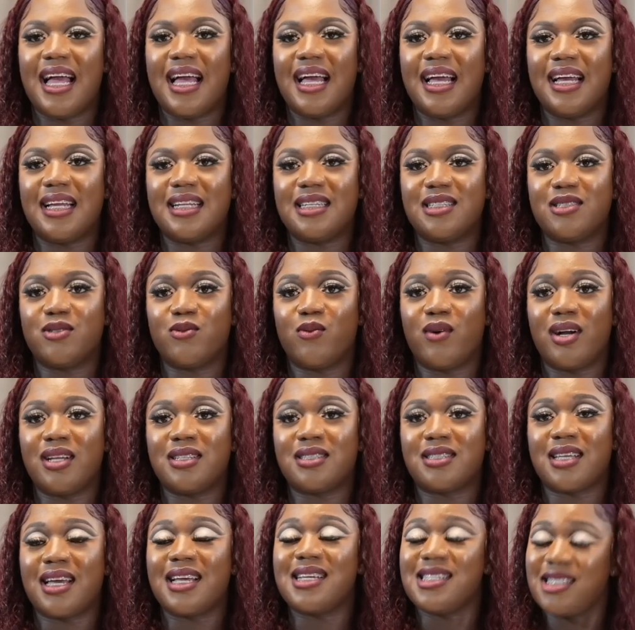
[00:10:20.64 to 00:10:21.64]
And
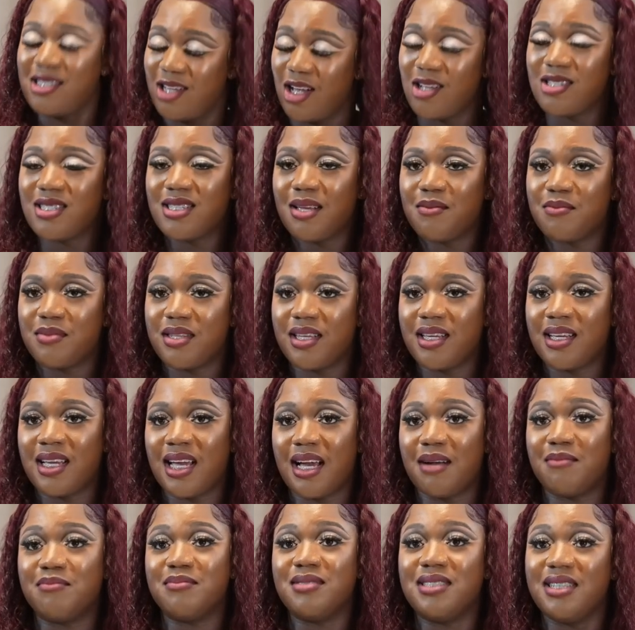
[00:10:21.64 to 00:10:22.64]
once I start
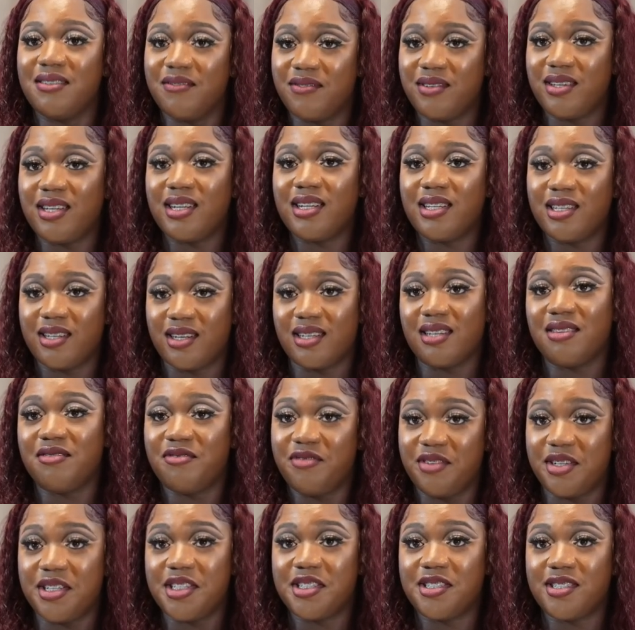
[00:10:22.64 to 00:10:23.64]
something, I'm definitely
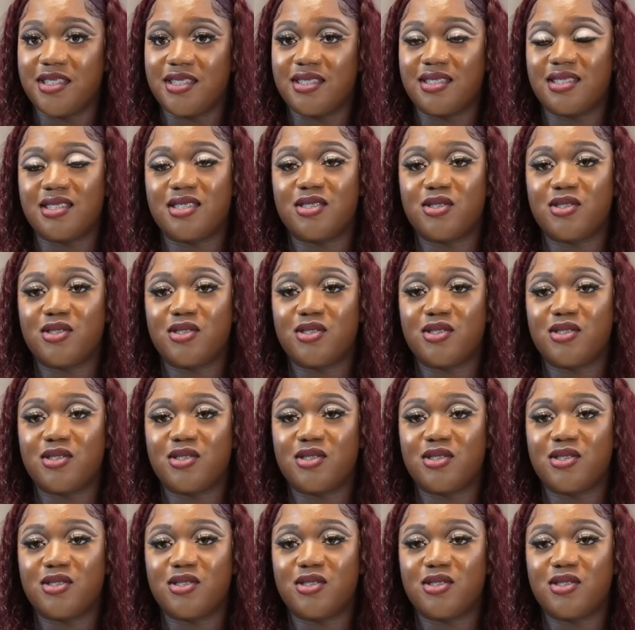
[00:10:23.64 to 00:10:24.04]
gonna finish it.